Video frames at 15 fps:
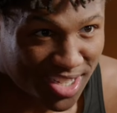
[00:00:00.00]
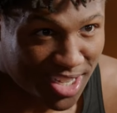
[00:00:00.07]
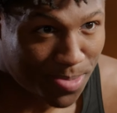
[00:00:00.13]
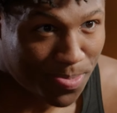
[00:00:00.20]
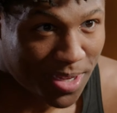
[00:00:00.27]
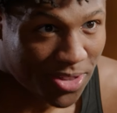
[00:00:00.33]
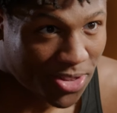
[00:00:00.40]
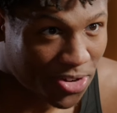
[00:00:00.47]

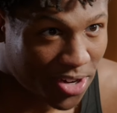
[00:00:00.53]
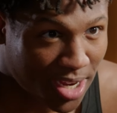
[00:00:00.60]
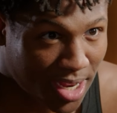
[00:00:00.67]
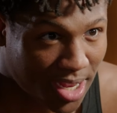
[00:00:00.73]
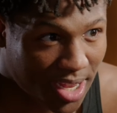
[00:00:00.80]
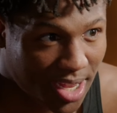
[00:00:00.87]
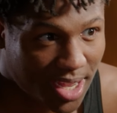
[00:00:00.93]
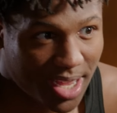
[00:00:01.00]

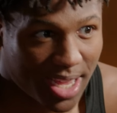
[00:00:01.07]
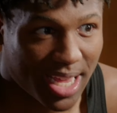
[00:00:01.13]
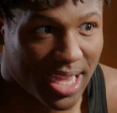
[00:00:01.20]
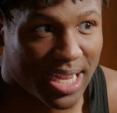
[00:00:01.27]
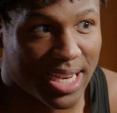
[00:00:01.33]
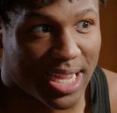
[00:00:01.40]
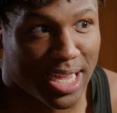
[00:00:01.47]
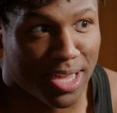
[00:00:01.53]
CP3
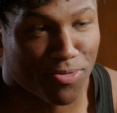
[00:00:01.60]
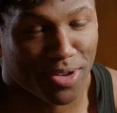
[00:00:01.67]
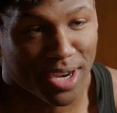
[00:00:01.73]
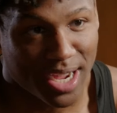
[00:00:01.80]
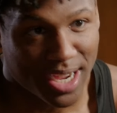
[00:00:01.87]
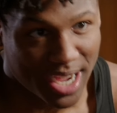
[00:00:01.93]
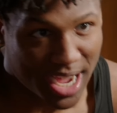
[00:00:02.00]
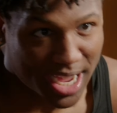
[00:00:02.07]
and then
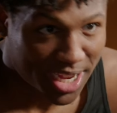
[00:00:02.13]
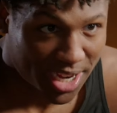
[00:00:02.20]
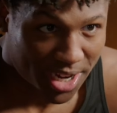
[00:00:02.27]
when I got